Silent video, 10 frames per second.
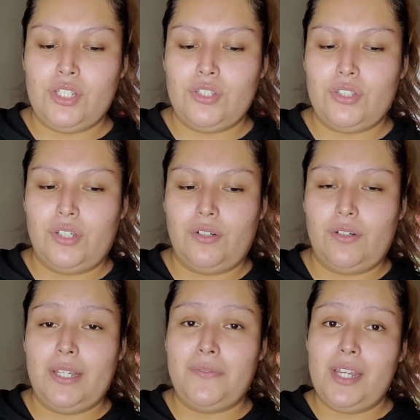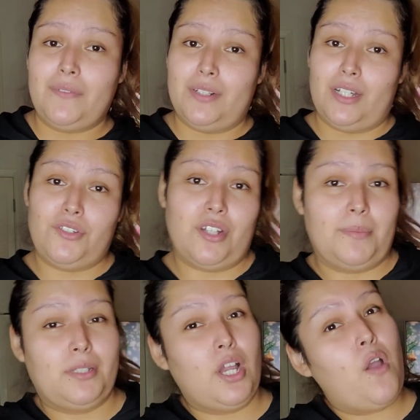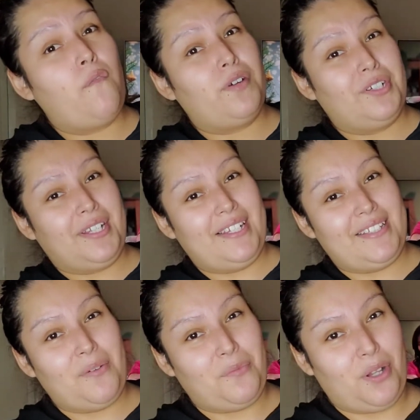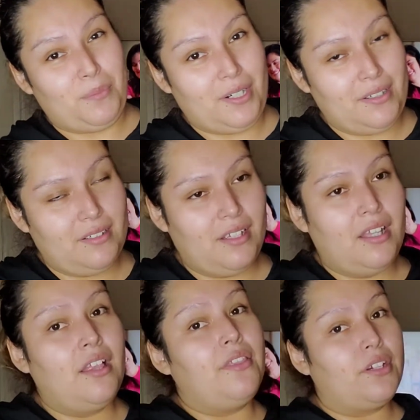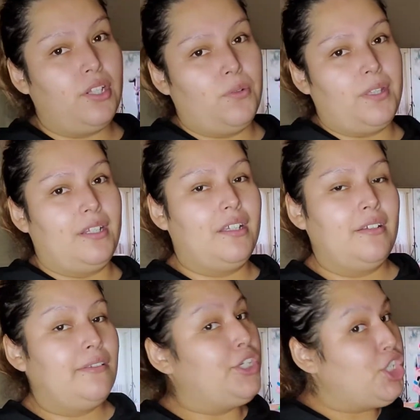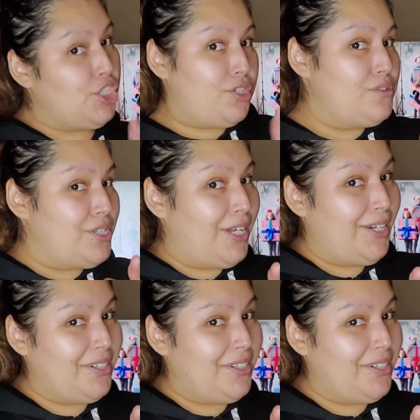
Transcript: So if you have not shopped for your kids at Walmart, the clothing, do so.